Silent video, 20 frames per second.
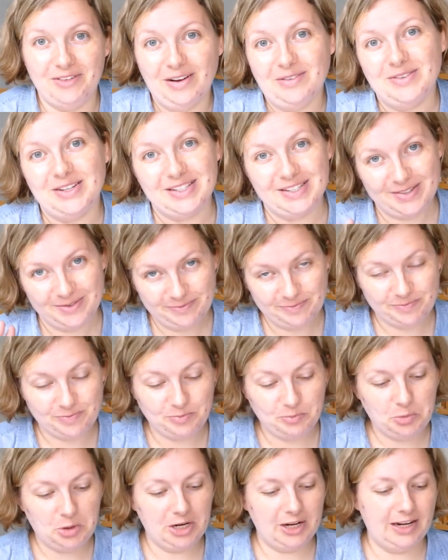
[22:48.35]
I'm just
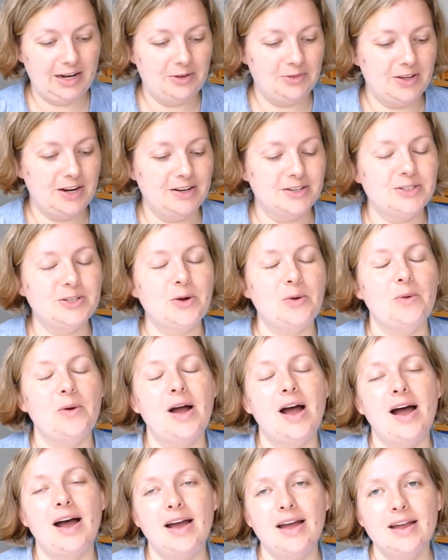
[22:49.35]
putting it out there. So
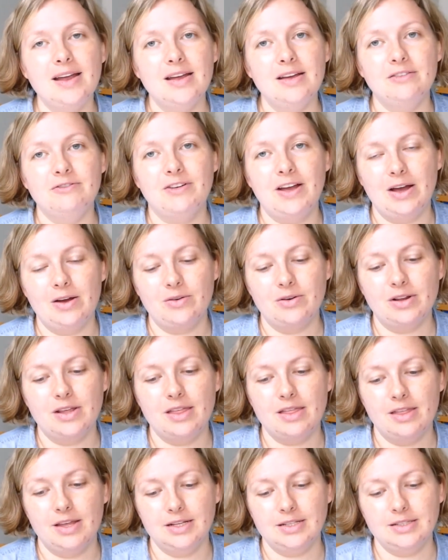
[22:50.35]
I found
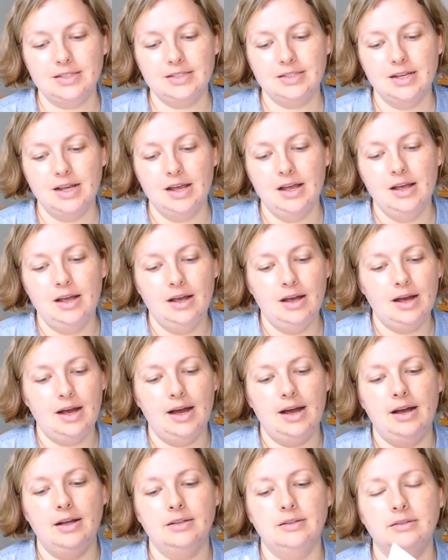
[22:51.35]
this
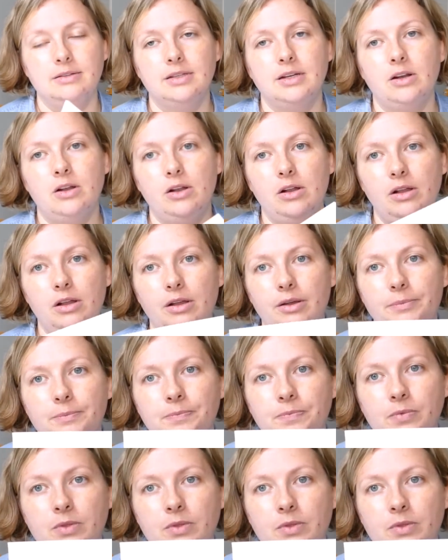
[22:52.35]
little